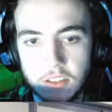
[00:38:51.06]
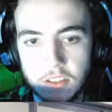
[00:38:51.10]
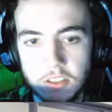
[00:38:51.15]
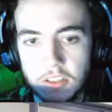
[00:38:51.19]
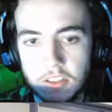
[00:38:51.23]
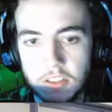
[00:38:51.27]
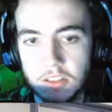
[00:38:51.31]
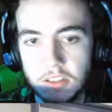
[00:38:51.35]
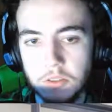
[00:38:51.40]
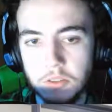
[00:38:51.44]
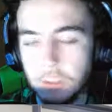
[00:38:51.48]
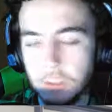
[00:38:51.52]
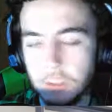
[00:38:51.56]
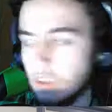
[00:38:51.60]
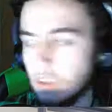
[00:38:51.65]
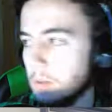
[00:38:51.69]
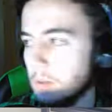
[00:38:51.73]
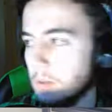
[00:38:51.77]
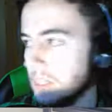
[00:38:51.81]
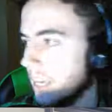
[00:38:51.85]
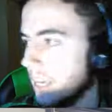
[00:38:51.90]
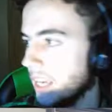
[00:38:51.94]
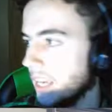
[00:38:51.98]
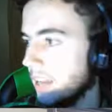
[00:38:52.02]
Turns out she's
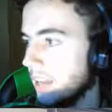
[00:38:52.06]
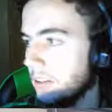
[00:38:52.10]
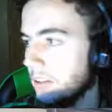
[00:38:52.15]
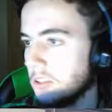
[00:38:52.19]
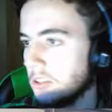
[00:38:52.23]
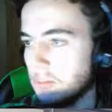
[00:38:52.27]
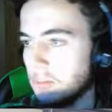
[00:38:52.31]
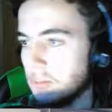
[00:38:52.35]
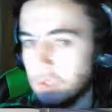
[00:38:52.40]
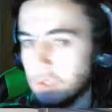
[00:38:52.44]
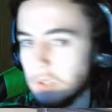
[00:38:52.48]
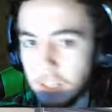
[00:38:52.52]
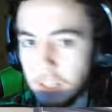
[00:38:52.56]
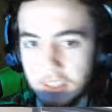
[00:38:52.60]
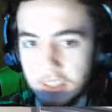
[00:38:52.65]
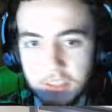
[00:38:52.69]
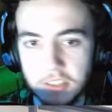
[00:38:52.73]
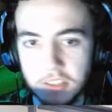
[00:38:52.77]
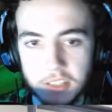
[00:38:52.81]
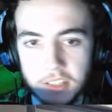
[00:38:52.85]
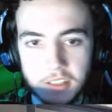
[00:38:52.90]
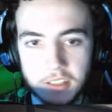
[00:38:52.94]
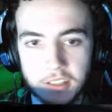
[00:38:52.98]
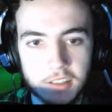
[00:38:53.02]
homicidal or some shit,
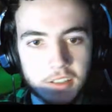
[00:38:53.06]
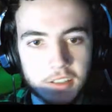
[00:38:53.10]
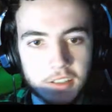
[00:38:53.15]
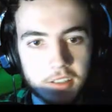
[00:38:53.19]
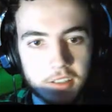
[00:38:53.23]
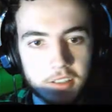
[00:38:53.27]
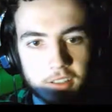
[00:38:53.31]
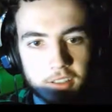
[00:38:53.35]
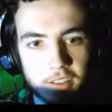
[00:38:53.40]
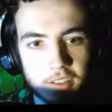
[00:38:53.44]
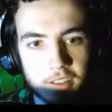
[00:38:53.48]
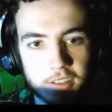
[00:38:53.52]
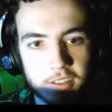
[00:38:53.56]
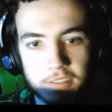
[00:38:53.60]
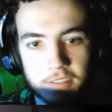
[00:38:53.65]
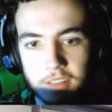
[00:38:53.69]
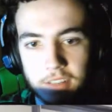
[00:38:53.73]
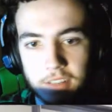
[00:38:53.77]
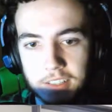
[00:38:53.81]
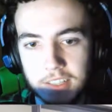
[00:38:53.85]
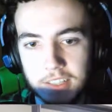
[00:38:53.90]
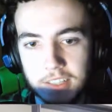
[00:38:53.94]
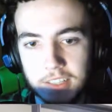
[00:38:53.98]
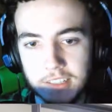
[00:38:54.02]
isn't it?
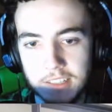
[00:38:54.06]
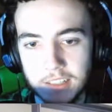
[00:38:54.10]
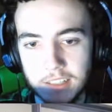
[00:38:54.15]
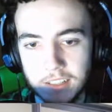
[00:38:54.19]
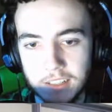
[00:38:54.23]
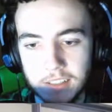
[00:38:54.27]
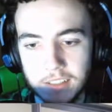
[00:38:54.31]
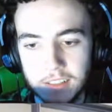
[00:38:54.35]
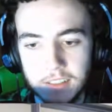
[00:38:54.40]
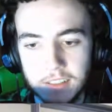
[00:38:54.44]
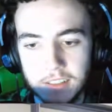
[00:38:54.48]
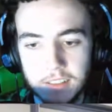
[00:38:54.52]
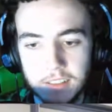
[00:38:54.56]
Fantastic.